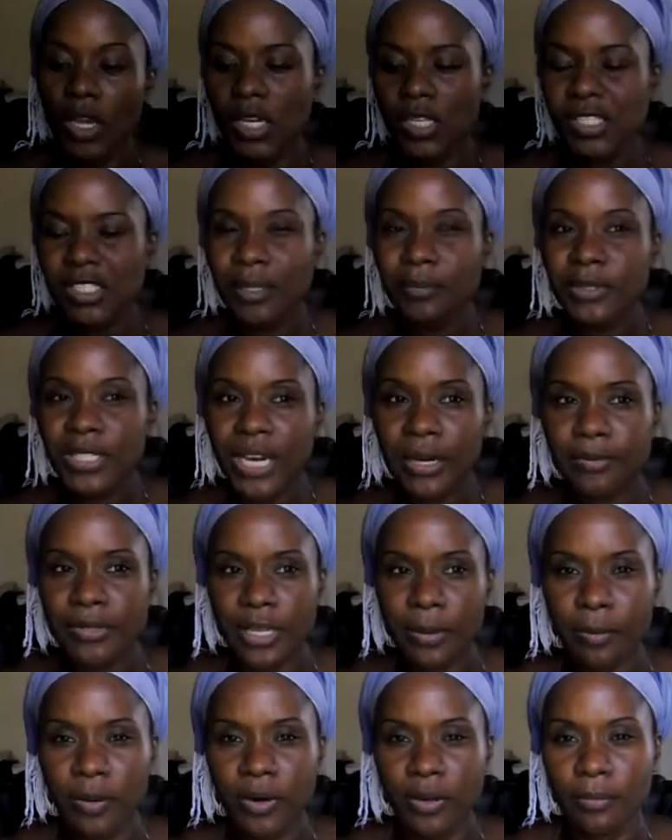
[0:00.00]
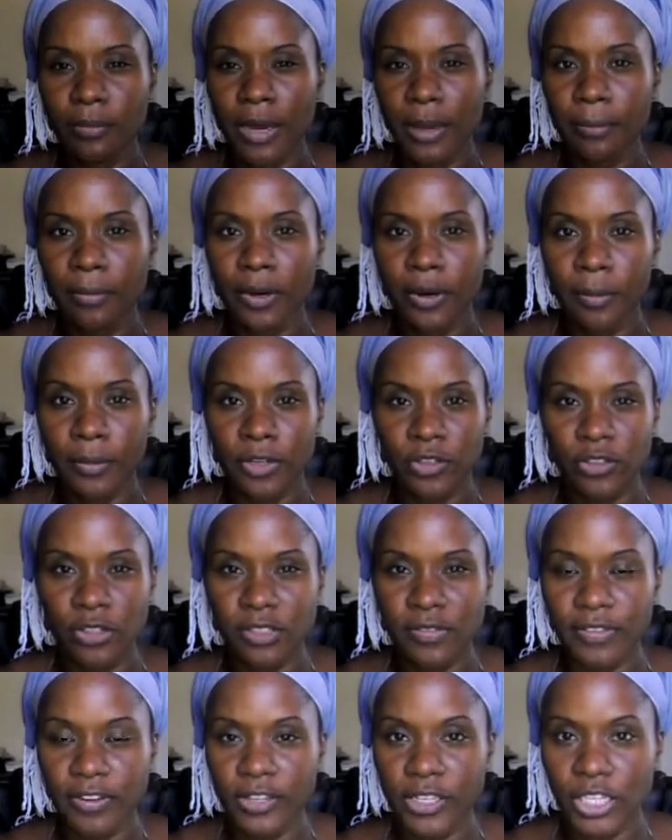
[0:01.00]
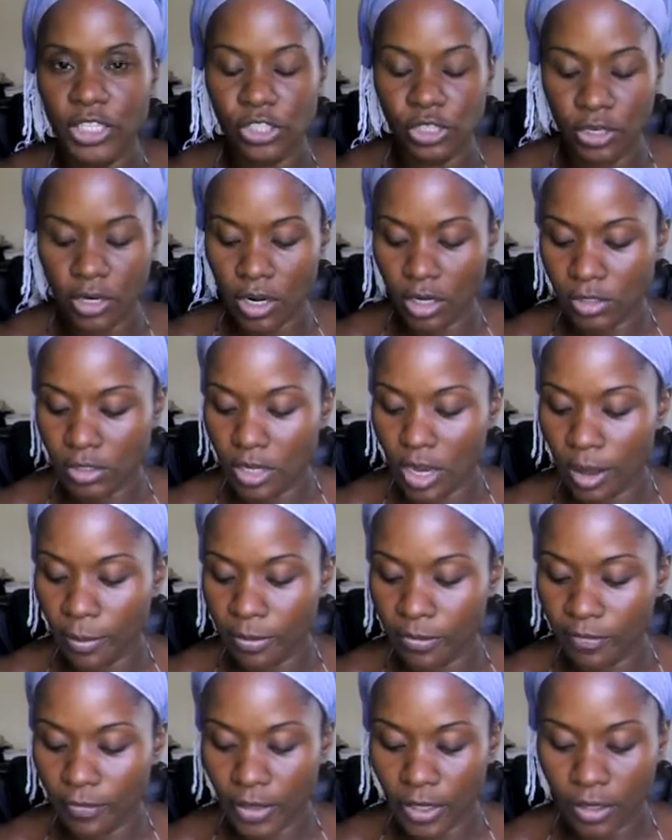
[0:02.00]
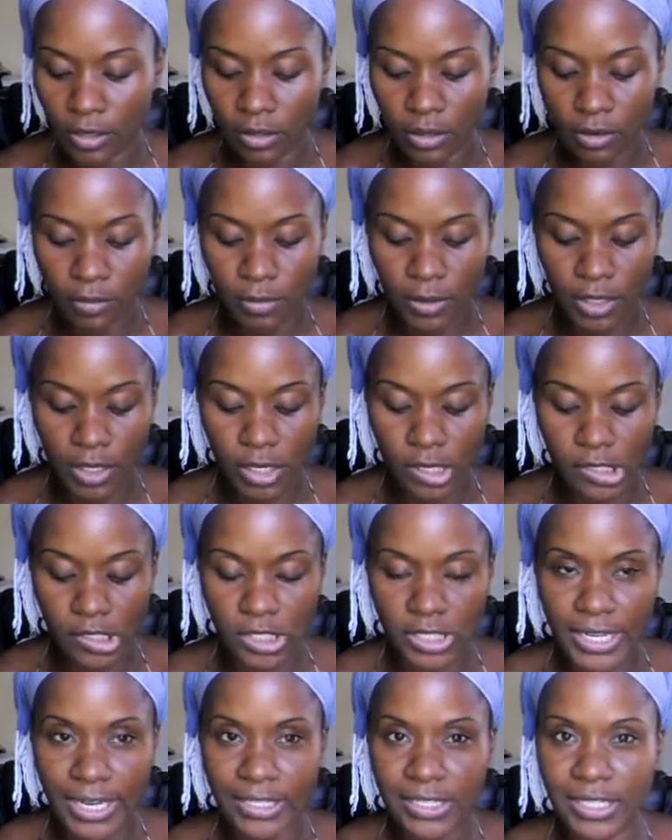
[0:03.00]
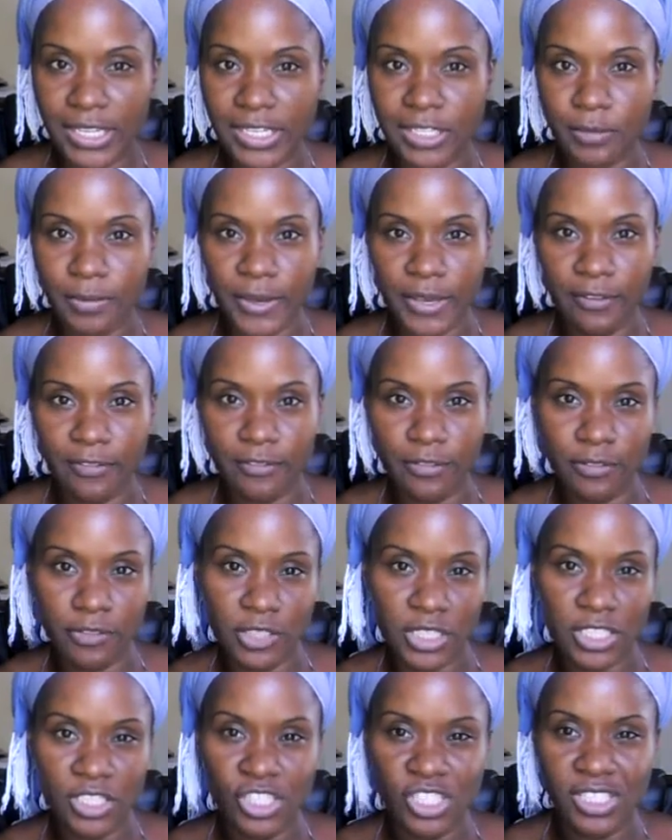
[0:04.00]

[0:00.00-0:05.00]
Sometimes I put my Bare Minerals foundation on top of it because that's SPF 15,